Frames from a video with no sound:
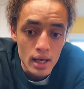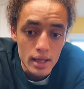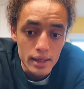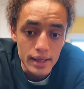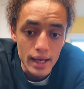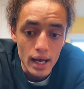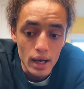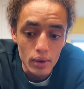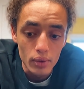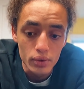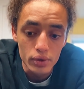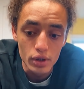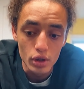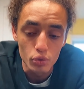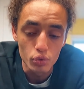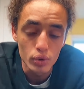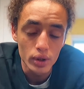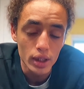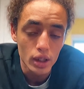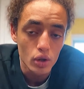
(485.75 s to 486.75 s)
Now, the
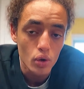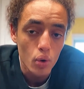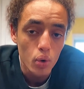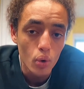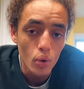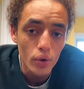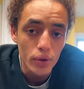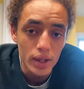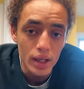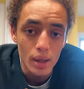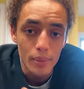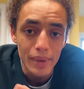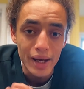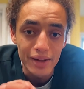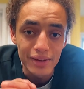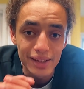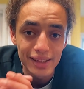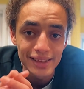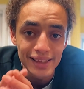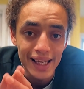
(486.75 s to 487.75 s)
really cool thing
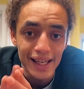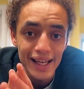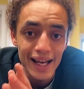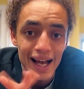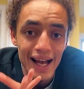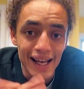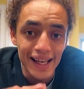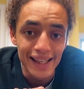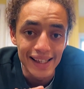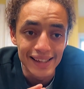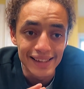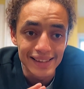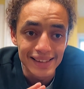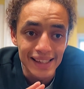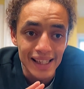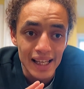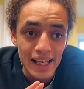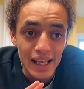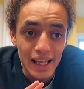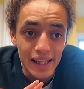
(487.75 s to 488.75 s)
about these AI is
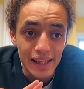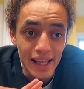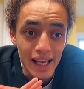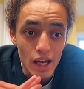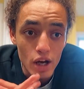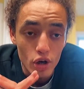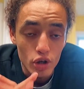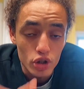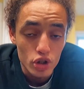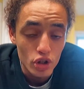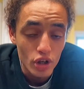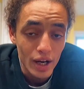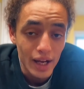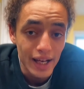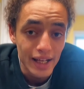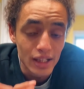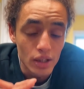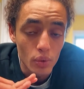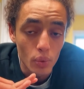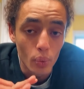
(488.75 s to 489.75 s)
they are
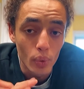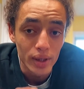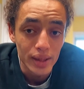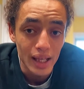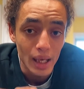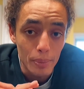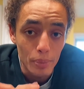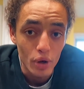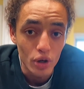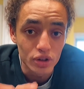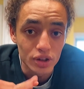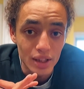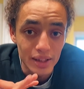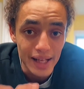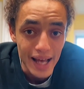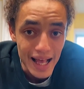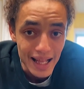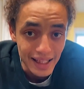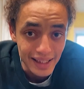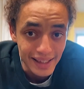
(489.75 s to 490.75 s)
trained with a
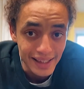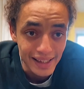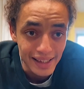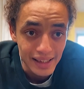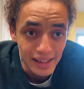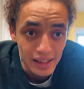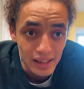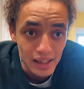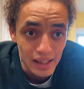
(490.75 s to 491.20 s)
personality.